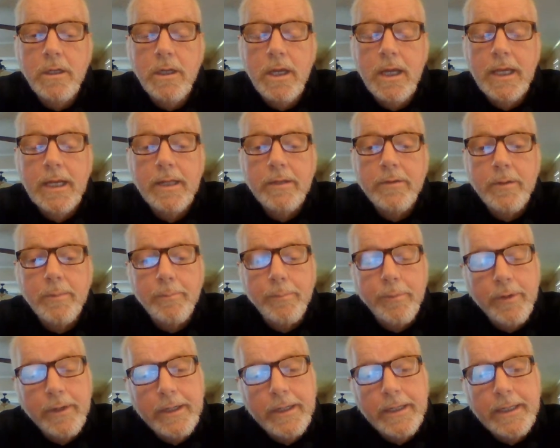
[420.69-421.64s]
And as I'm
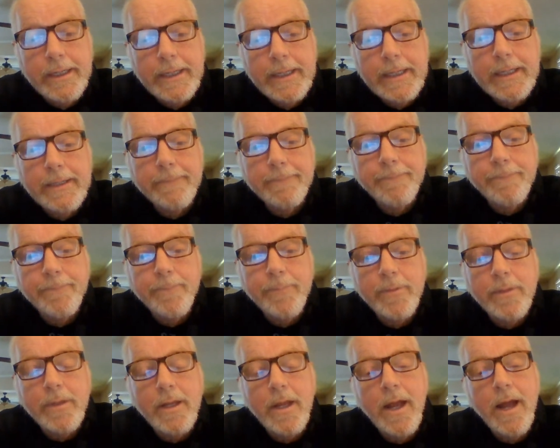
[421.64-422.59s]
praying,
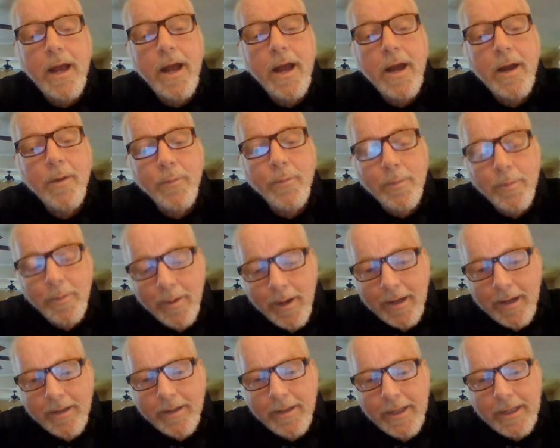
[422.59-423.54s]
I'm
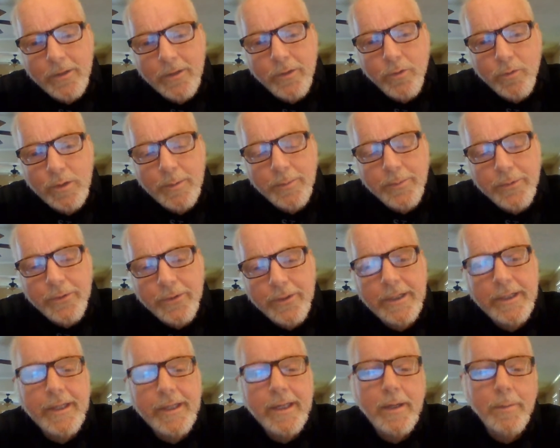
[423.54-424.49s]
reminded of that scripture, he
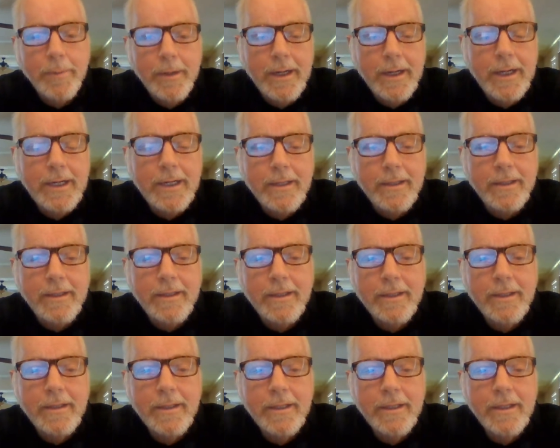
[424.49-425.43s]
that abideth
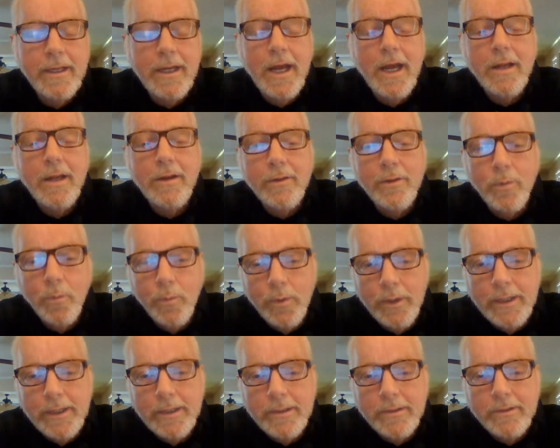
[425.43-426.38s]
under the
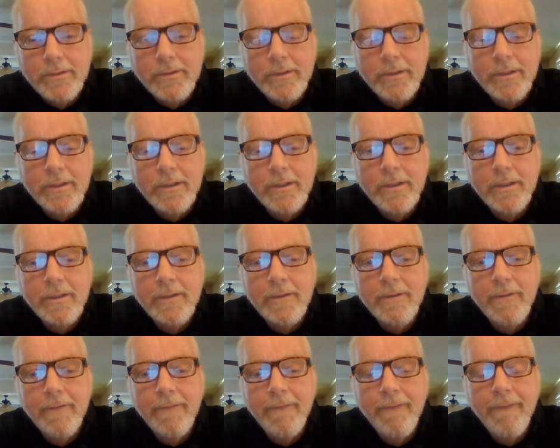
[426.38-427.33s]
wings,
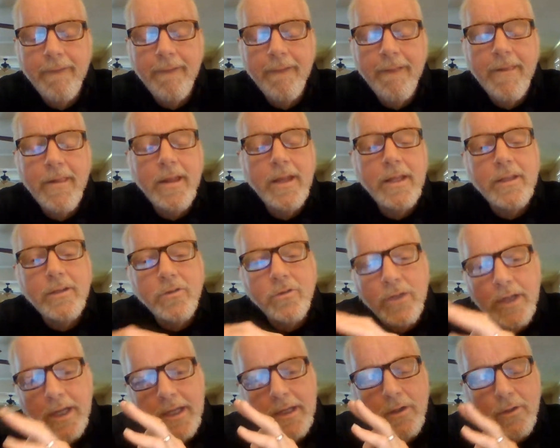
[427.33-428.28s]

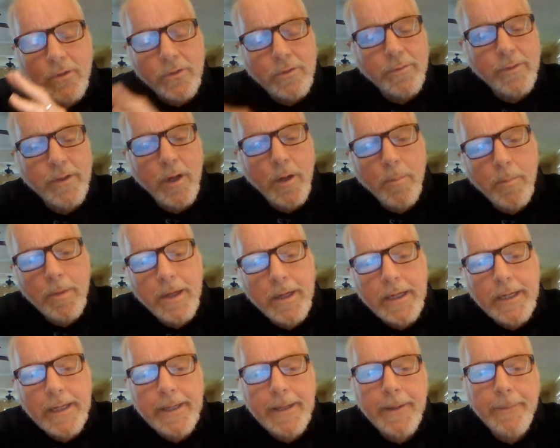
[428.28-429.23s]
shadows of the
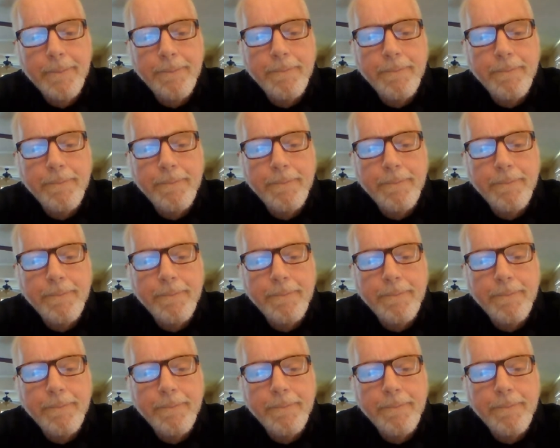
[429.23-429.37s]
Almighty.